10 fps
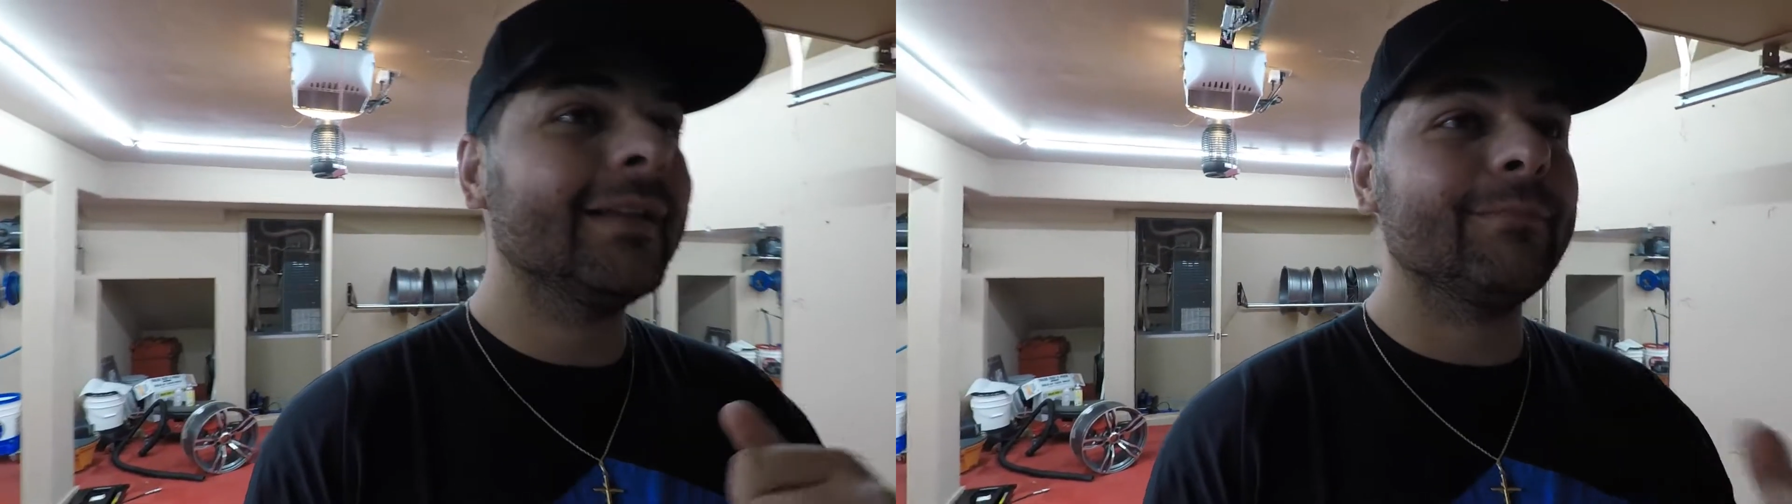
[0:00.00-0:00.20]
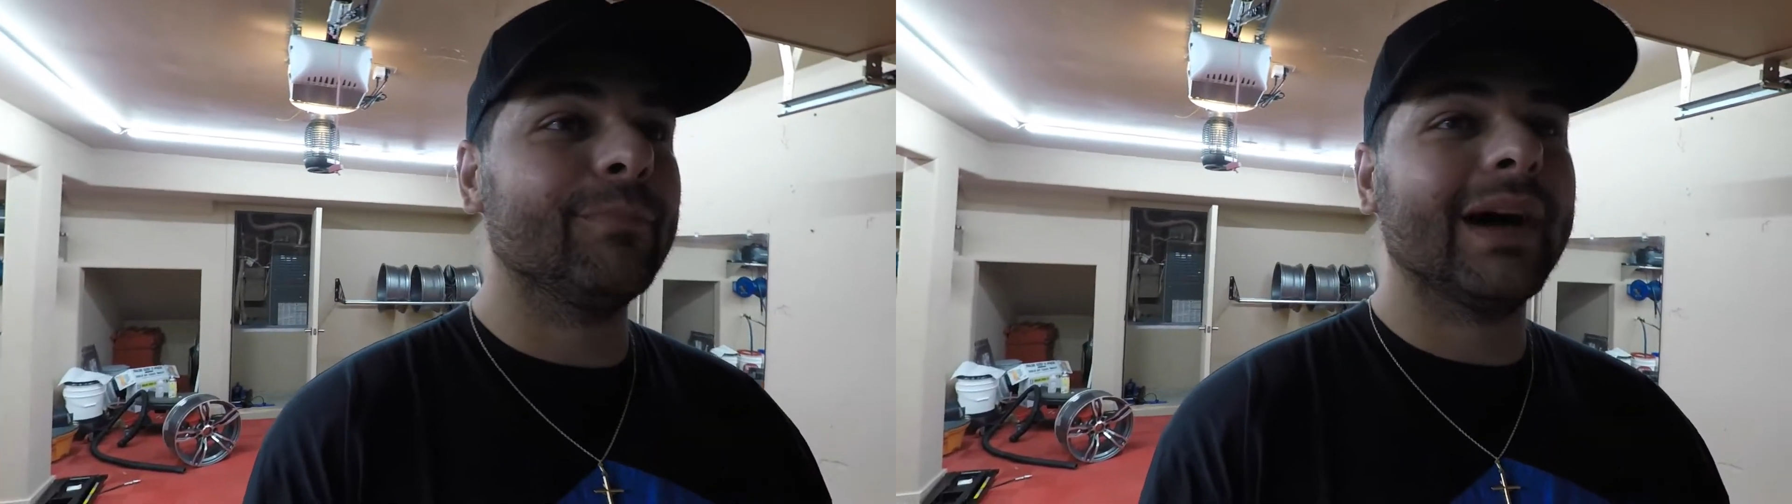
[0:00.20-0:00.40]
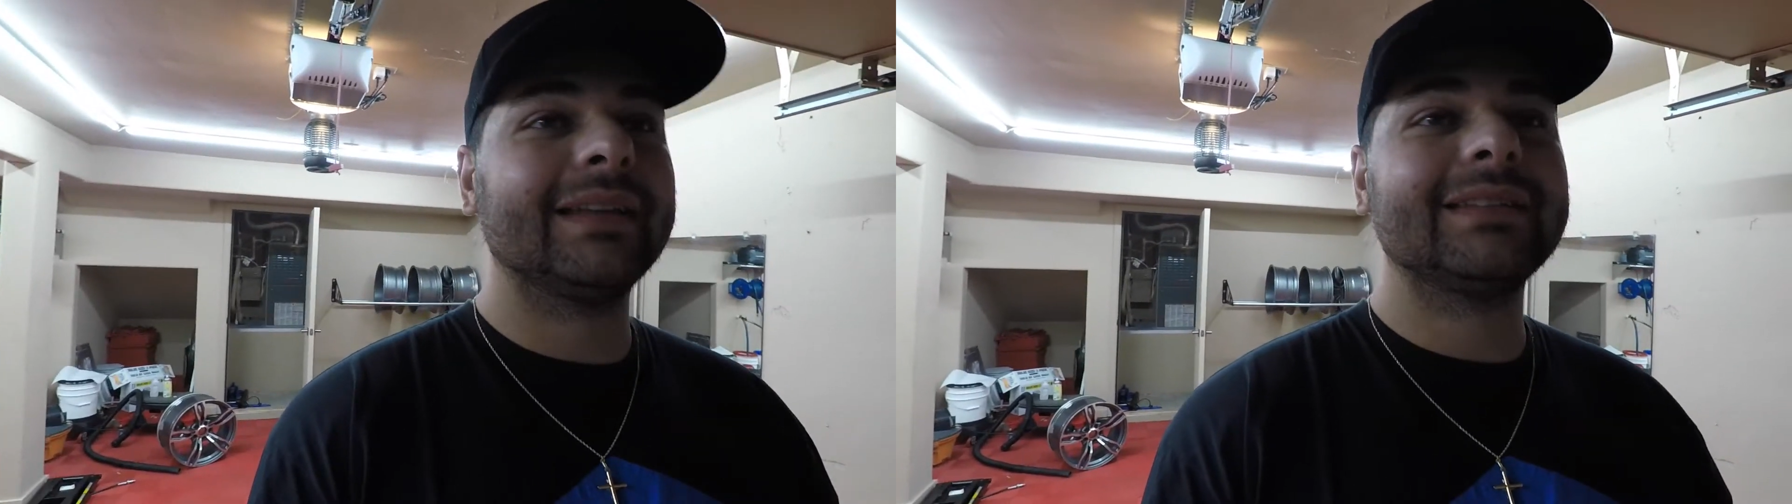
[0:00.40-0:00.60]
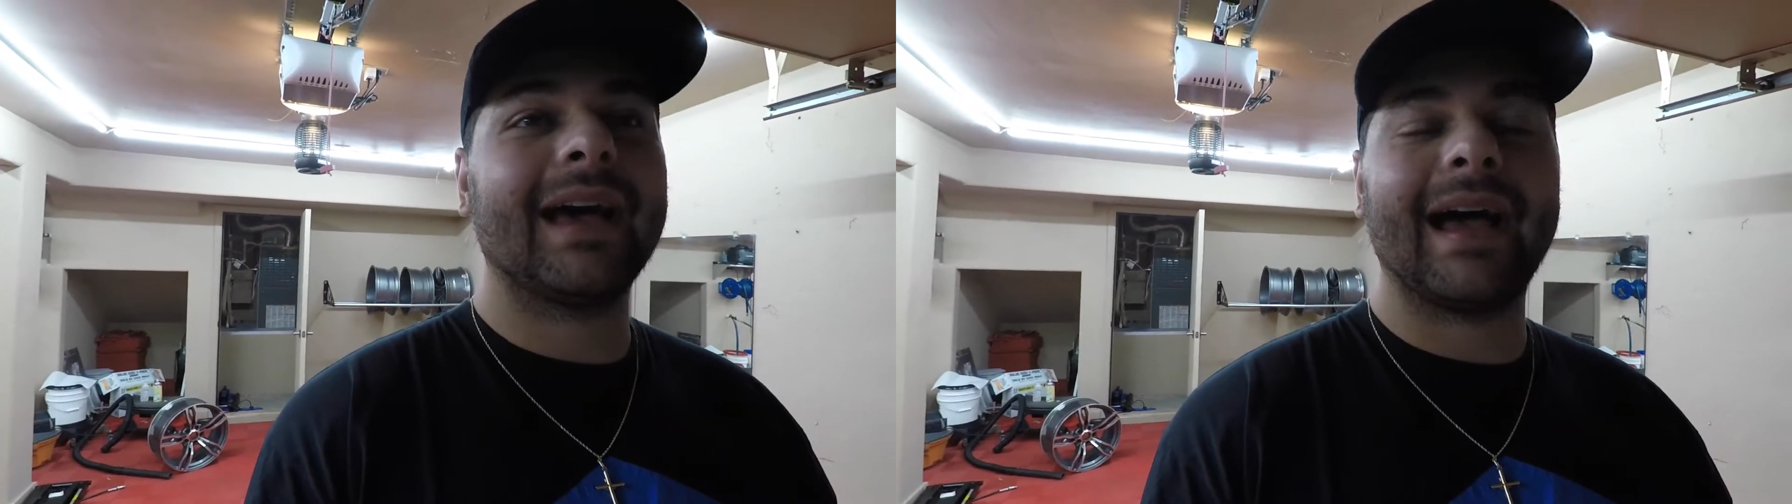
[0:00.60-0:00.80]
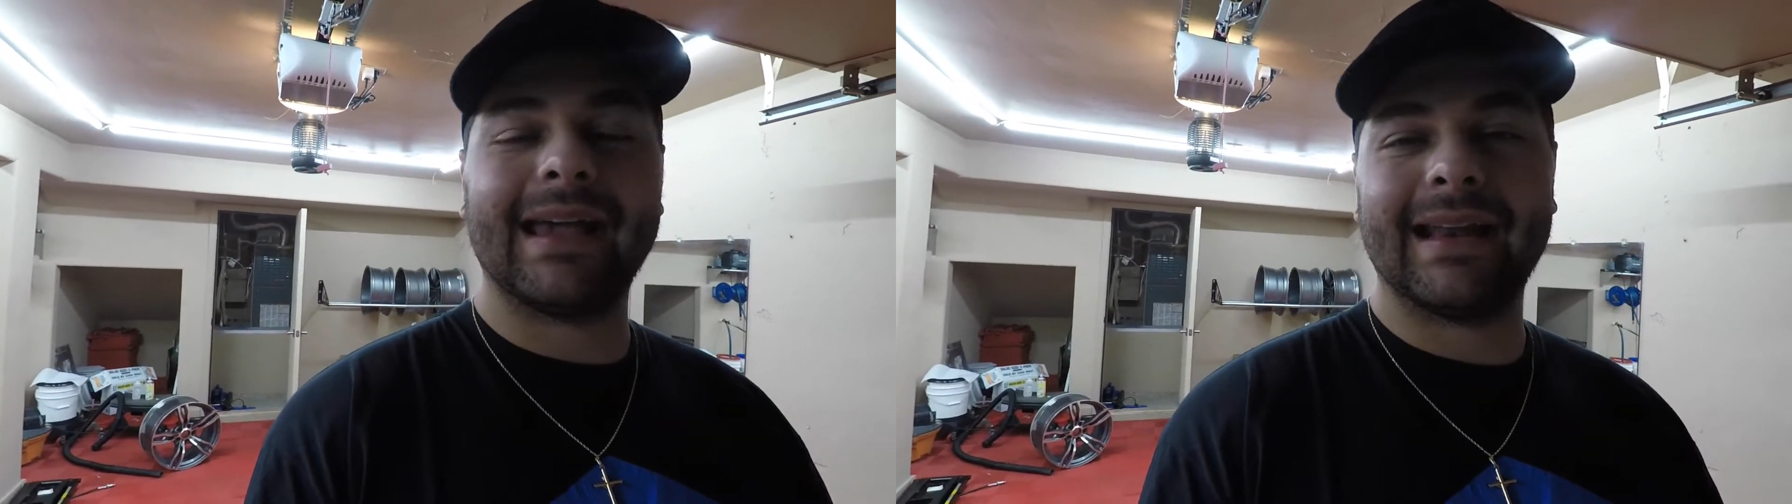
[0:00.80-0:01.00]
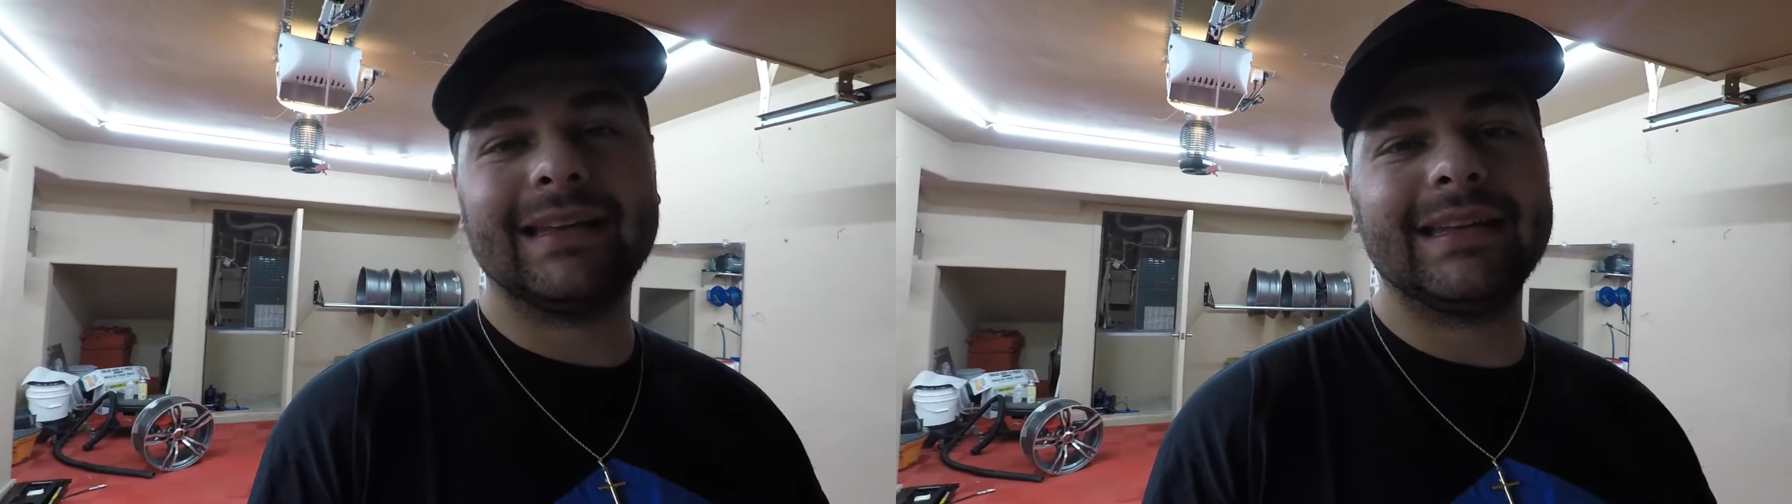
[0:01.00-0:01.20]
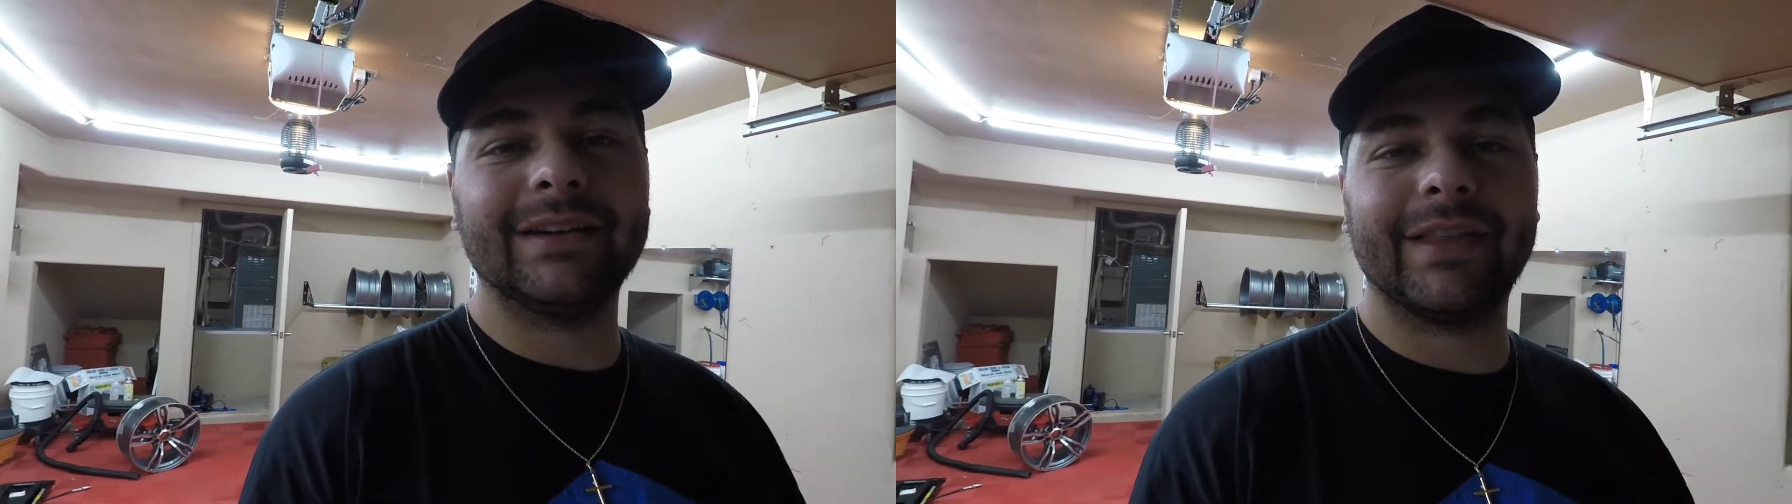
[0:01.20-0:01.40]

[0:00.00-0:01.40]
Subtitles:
but I got a deal